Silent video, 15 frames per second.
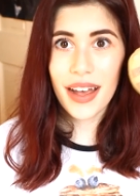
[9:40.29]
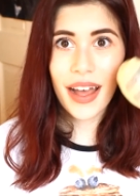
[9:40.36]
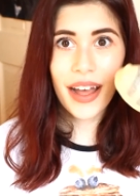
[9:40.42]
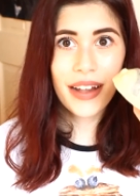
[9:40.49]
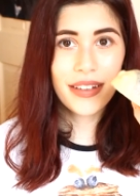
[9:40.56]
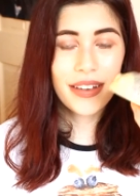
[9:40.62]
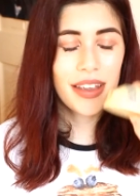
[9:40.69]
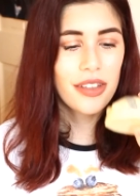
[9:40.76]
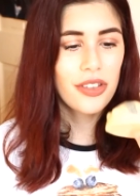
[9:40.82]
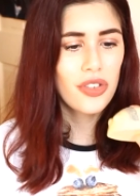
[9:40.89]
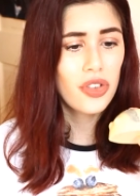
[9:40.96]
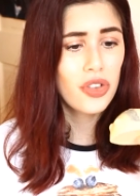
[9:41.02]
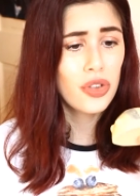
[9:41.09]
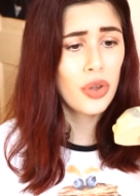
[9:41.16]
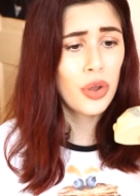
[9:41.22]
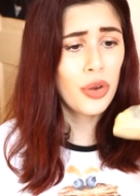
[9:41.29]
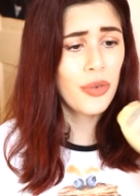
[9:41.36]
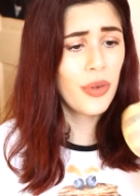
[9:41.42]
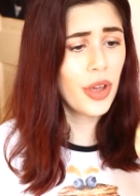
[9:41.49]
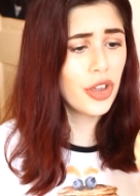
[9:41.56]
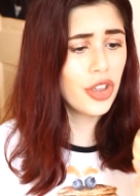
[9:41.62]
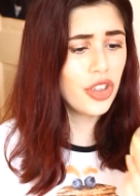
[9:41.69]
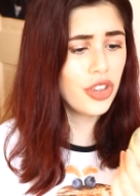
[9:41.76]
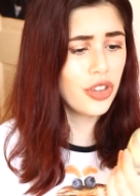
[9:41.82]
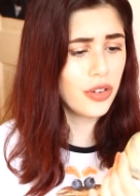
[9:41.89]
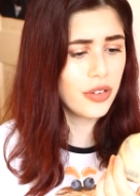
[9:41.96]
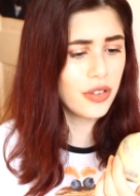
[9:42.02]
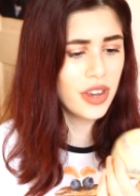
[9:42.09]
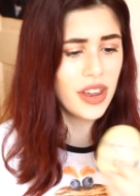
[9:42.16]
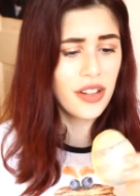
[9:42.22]
and it's so
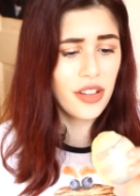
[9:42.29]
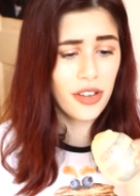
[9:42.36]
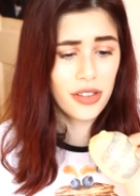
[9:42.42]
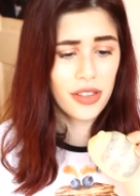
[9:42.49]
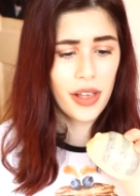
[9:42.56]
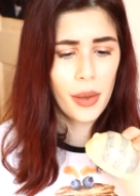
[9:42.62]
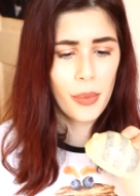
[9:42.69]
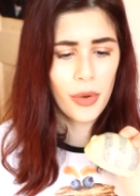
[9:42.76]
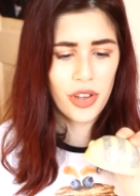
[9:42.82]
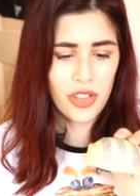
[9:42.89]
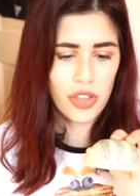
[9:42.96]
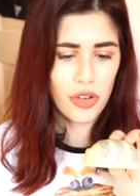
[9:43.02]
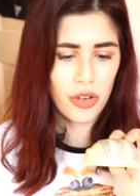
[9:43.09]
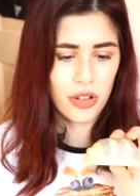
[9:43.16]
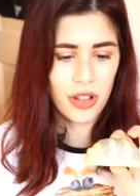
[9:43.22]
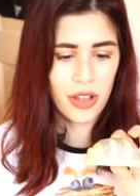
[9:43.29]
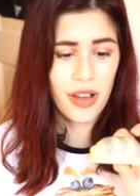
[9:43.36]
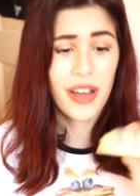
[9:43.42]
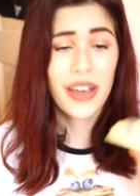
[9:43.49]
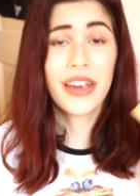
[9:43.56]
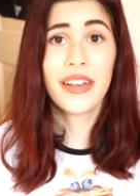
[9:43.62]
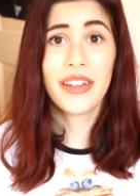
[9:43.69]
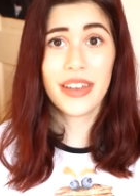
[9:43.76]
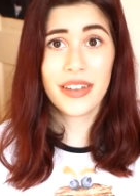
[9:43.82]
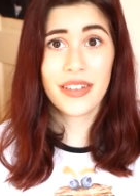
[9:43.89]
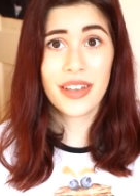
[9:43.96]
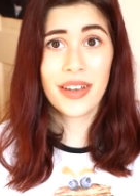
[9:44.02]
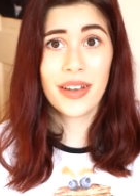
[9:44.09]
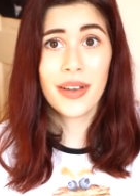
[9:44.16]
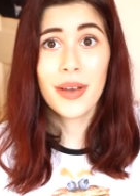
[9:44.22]
cute. It looks like white chocolate. I could
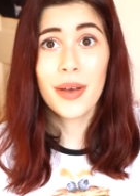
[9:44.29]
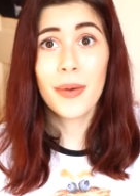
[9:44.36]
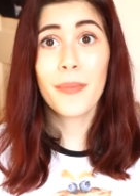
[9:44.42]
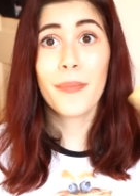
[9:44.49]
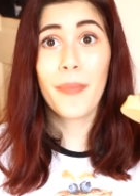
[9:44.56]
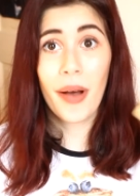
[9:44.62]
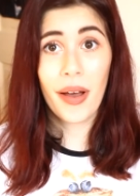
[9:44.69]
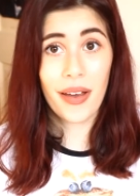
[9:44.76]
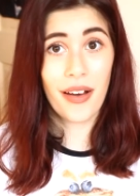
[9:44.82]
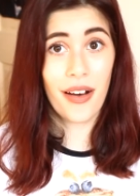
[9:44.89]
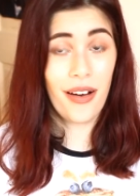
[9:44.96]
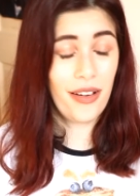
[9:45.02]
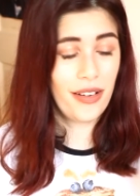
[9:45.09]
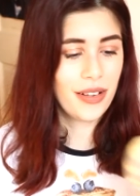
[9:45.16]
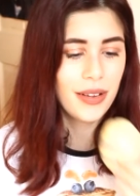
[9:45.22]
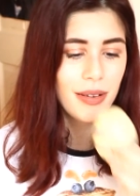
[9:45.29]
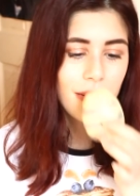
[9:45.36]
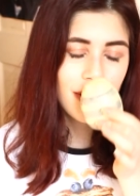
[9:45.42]
eat it, but I can't.